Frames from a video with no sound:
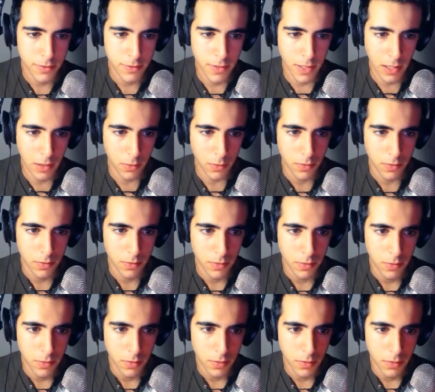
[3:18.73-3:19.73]
Just go.
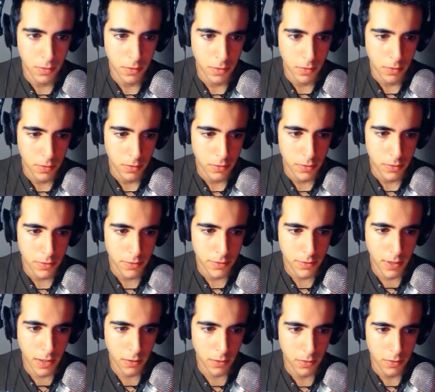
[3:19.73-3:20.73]

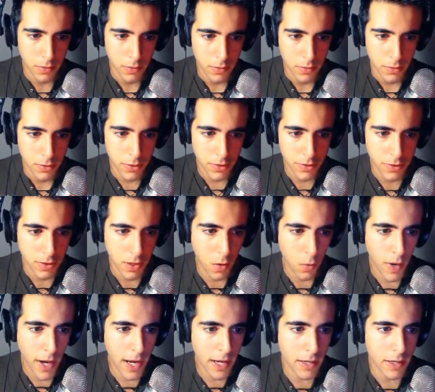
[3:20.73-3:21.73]
Just go. Just
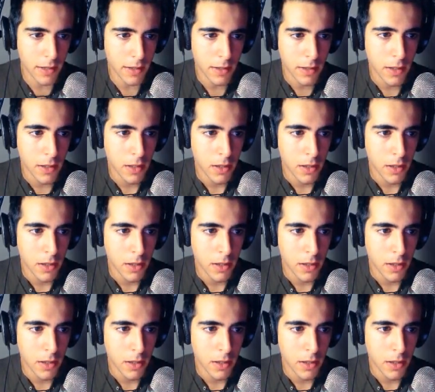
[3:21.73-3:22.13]
go in.